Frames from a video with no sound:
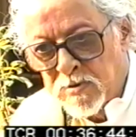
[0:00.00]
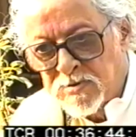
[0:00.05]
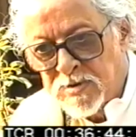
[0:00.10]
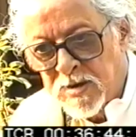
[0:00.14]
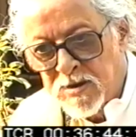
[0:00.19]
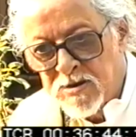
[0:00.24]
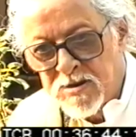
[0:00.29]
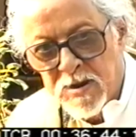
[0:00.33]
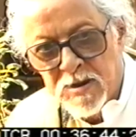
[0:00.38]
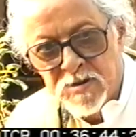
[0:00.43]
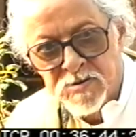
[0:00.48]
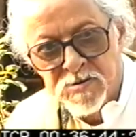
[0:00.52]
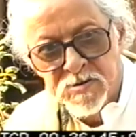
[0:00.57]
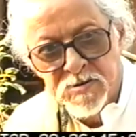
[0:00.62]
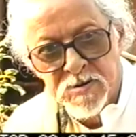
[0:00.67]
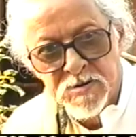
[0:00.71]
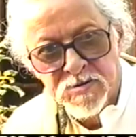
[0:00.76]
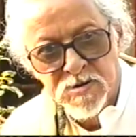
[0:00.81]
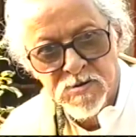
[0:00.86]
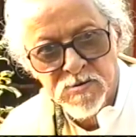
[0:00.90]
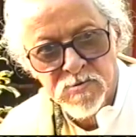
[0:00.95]
said, yes,
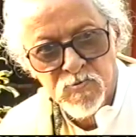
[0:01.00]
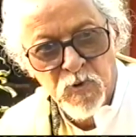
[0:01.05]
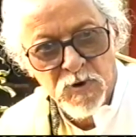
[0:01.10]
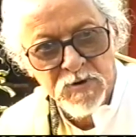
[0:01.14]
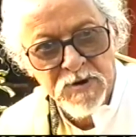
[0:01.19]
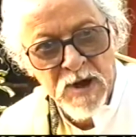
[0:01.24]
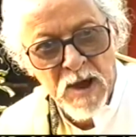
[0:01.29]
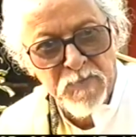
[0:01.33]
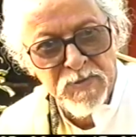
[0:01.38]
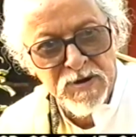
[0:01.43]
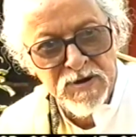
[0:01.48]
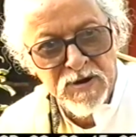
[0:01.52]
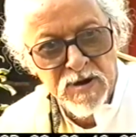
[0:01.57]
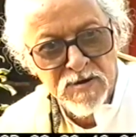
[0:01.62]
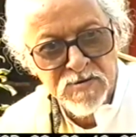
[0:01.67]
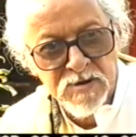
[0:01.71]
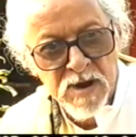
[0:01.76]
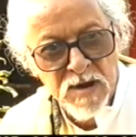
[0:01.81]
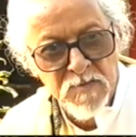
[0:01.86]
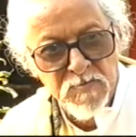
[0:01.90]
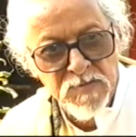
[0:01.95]
this is what happened
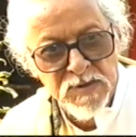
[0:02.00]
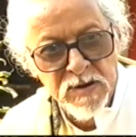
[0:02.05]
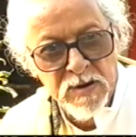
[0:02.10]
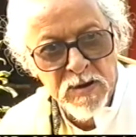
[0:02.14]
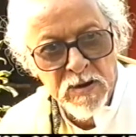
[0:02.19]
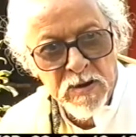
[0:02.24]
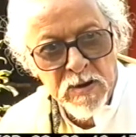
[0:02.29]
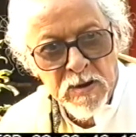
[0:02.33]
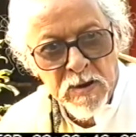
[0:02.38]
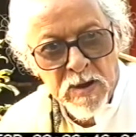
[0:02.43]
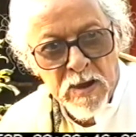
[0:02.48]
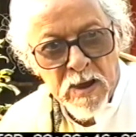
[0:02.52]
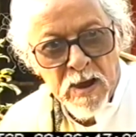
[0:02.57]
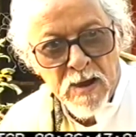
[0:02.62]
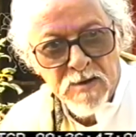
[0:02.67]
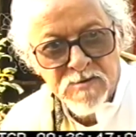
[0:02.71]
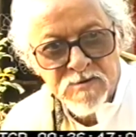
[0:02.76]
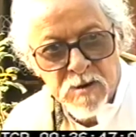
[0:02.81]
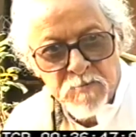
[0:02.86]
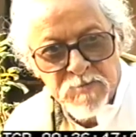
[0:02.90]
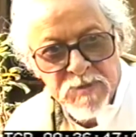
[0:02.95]
inside me.
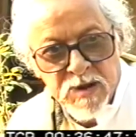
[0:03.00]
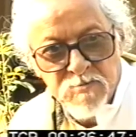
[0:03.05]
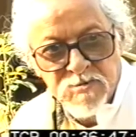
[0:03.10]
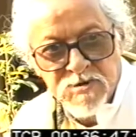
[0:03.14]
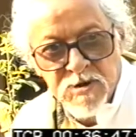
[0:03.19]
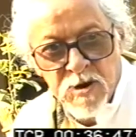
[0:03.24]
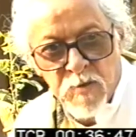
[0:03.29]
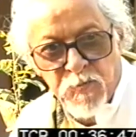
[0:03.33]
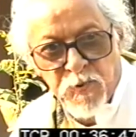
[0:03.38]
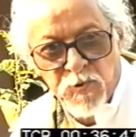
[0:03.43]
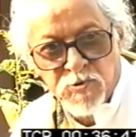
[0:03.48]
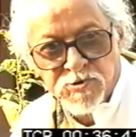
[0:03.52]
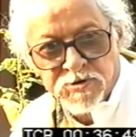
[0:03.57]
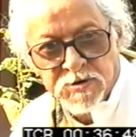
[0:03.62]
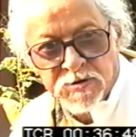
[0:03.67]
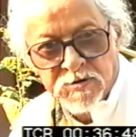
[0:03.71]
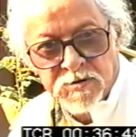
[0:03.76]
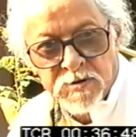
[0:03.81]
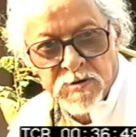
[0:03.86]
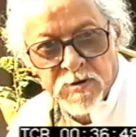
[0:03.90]
And sometimes he opposed it.